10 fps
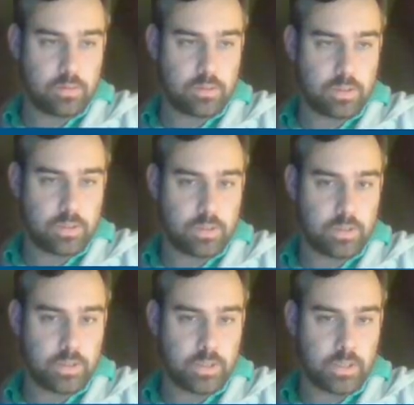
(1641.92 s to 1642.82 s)

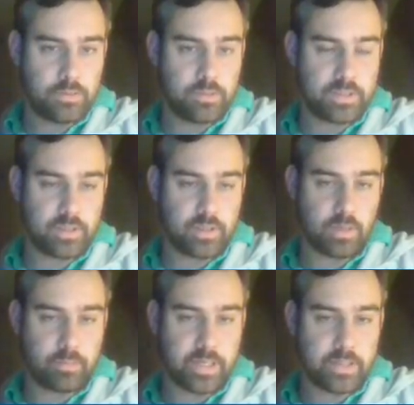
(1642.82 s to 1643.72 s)
I'll do this in
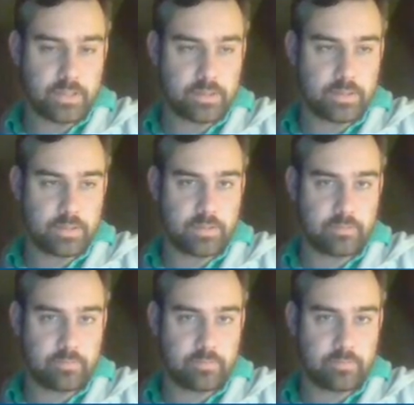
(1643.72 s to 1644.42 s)
combat, since if...